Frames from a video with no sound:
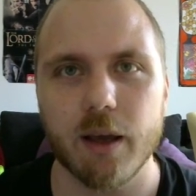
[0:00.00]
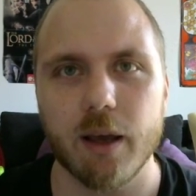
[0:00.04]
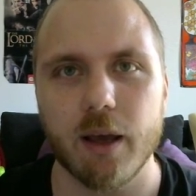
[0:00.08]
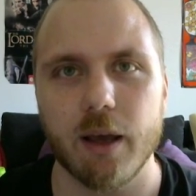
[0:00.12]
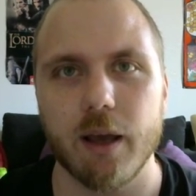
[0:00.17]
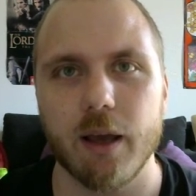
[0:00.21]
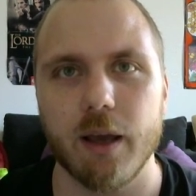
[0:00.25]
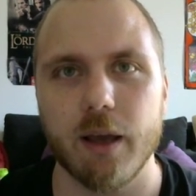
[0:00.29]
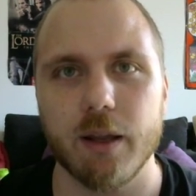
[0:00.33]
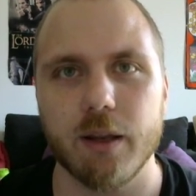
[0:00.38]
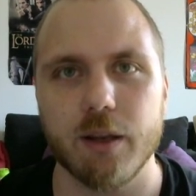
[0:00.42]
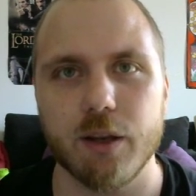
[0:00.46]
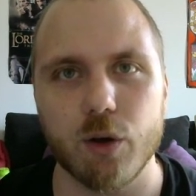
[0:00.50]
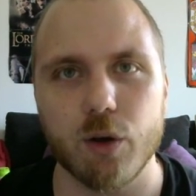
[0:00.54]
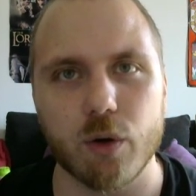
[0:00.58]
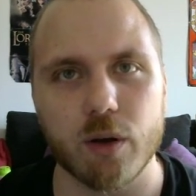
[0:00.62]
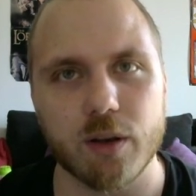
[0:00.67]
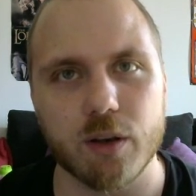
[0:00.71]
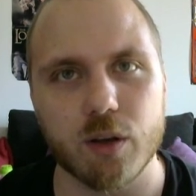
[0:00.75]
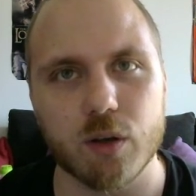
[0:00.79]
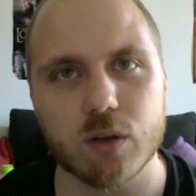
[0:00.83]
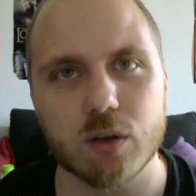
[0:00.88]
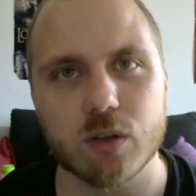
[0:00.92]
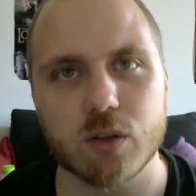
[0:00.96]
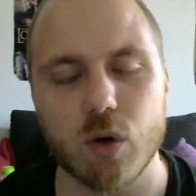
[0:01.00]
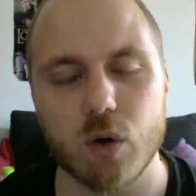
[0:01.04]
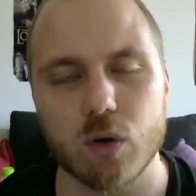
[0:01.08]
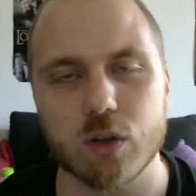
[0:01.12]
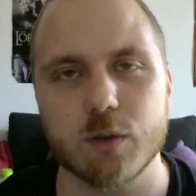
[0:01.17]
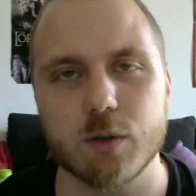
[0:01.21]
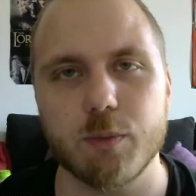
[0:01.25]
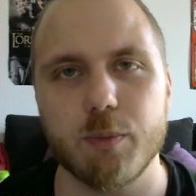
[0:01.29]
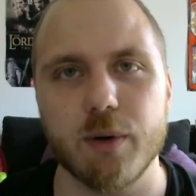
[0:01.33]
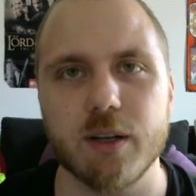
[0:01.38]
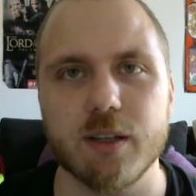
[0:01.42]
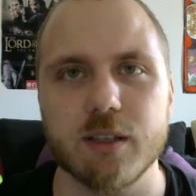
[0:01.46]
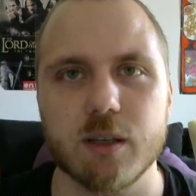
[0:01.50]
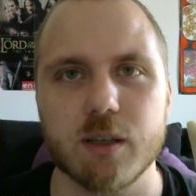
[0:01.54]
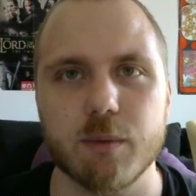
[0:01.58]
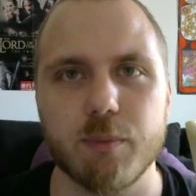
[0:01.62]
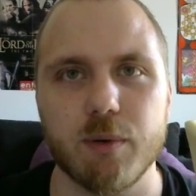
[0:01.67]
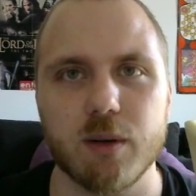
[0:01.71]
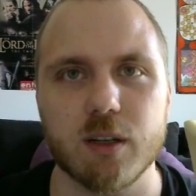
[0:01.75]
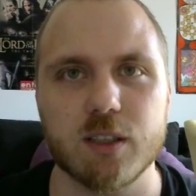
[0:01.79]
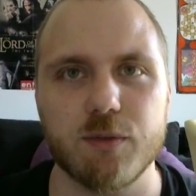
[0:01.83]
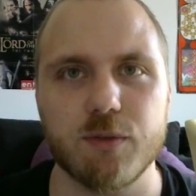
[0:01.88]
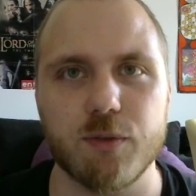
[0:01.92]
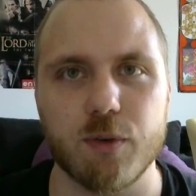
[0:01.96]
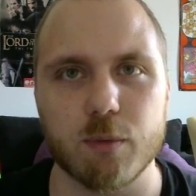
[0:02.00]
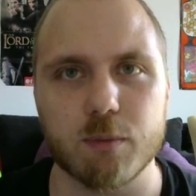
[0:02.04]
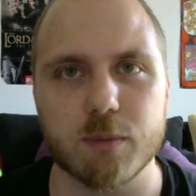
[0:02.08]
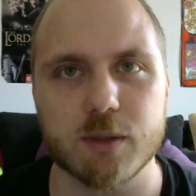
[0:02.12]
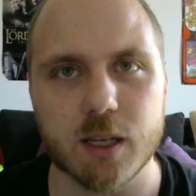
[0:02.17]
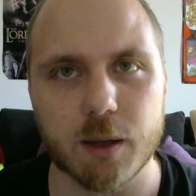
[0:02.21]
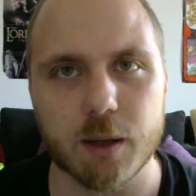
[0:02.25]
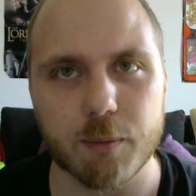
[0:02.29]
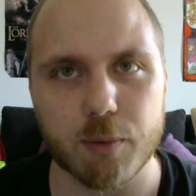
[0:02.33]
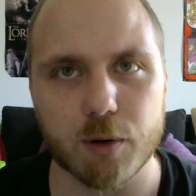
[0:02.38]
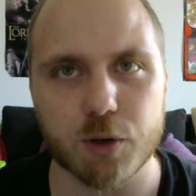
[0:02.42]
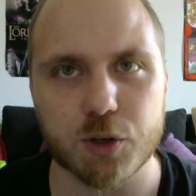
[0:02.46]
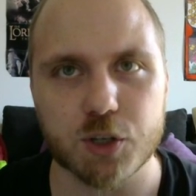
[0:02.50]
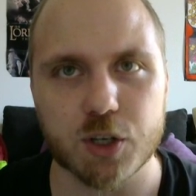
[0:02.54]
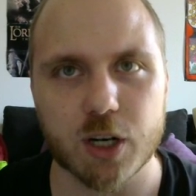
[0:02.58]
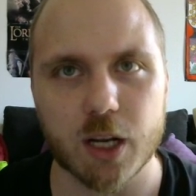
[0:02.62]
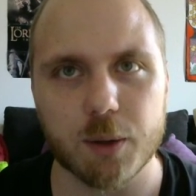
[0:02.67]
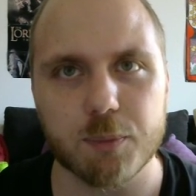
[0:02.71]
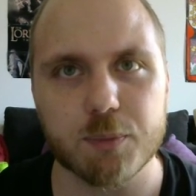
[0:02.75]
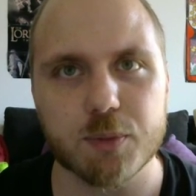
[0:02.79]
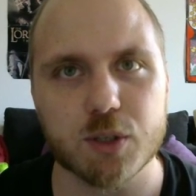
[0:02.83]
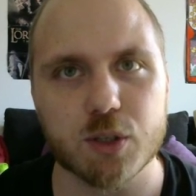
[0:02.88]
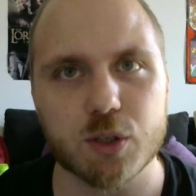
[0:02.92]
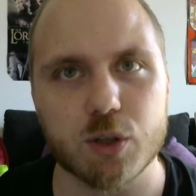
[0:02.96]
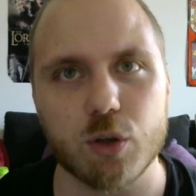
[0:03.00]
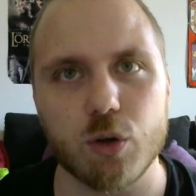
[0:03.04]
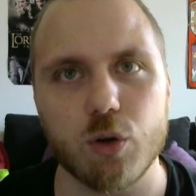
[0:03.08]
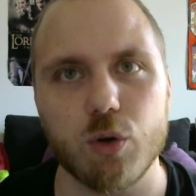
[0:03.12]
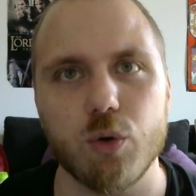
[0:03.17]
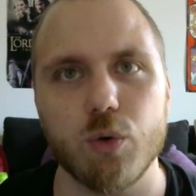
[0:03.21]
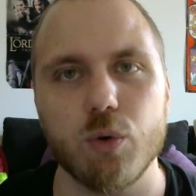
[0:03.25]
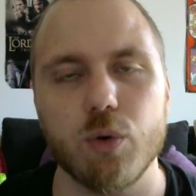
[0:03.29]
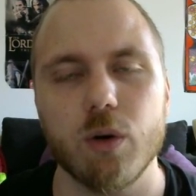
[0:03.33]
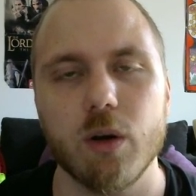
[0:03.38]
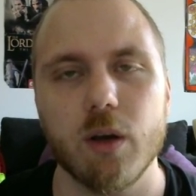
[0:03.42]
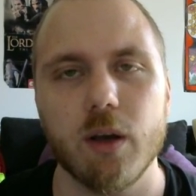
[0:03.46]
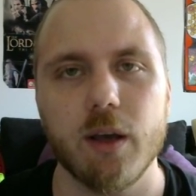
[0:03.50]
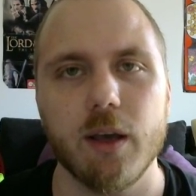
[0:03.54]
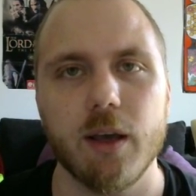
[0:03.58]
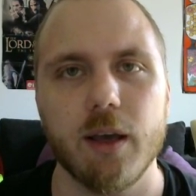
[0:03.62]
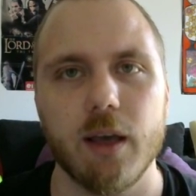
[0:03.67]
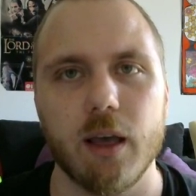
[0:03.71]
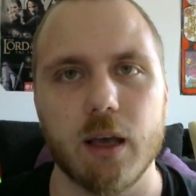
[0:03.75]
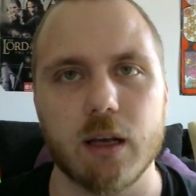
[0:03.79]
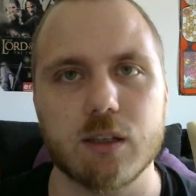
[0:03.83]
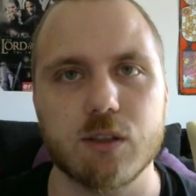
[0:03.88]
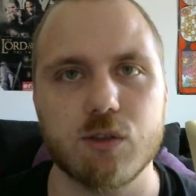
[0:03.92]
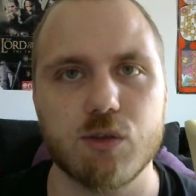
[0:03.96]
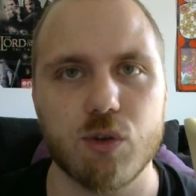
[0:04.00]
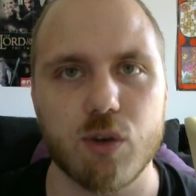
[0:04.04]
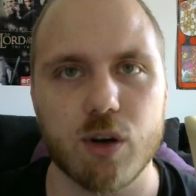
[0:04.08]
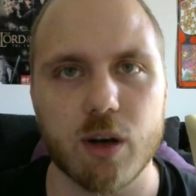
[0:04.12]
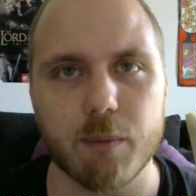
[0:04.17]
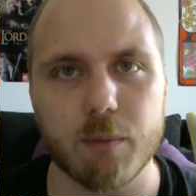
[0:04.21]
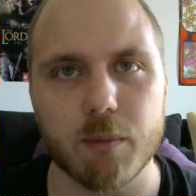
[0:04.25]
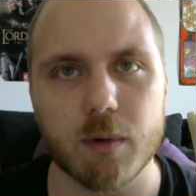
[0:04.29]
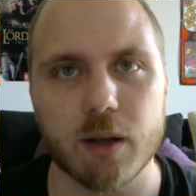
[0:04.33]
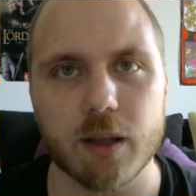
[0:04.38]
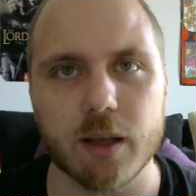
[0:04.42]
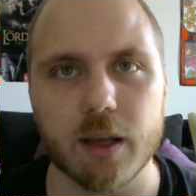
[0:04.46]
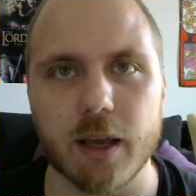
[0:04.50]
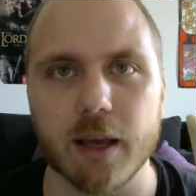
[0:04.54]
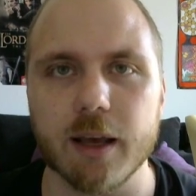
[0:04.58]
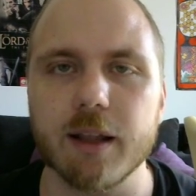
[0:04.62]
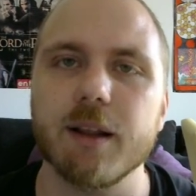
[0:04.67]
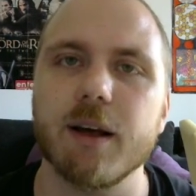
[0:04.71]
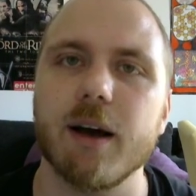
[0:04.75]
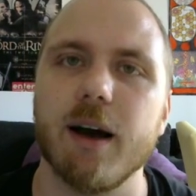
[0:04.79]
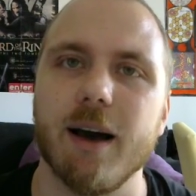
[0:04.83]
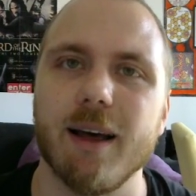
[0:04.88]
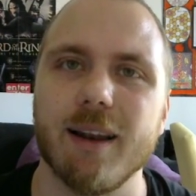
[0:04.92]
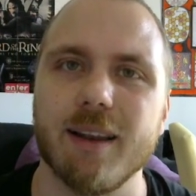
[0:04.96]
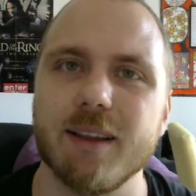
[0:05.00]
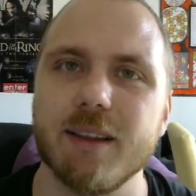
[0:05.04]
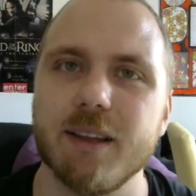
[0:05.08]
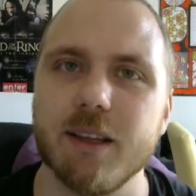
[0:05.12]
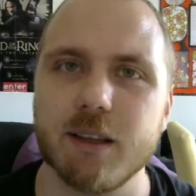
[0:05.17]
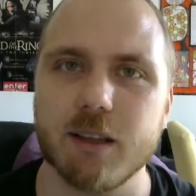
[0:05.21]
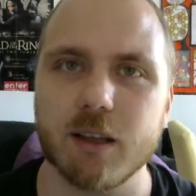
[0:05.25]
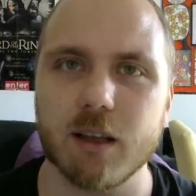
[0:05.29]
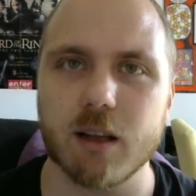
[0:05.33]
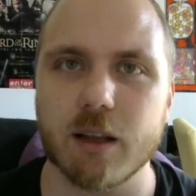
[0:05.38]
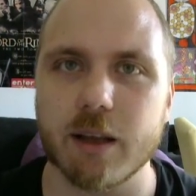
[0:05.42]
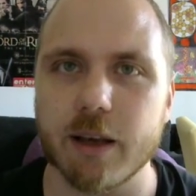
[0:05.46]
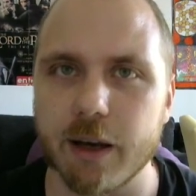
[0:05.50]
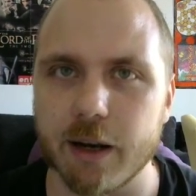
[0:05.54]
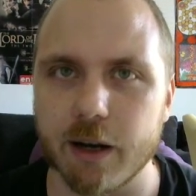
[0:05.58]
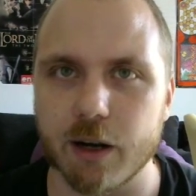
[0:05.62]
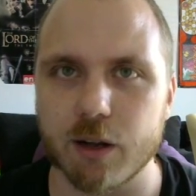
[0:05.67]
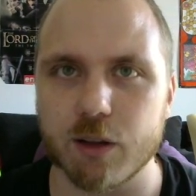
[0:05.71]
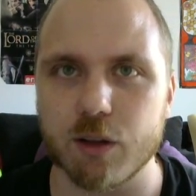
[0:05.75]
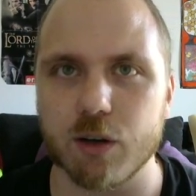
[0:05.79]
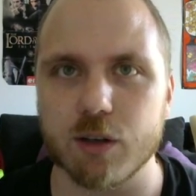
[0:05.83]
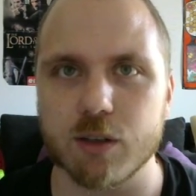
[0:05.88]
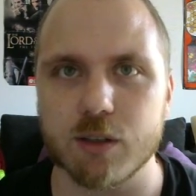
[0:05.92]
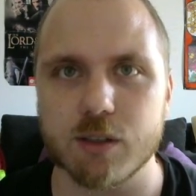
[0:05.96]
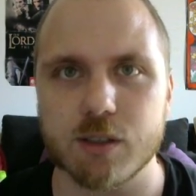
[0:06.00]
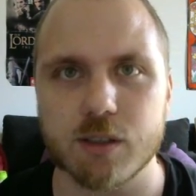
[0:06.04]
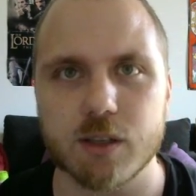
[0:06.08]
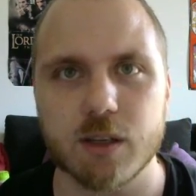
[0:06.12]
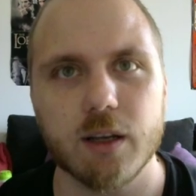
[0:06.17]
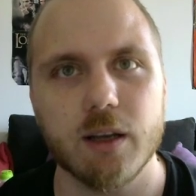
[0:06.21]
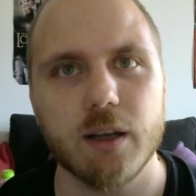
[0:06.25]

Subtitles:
and you can use those principles from simple shapes to extremely and highly detailed characters.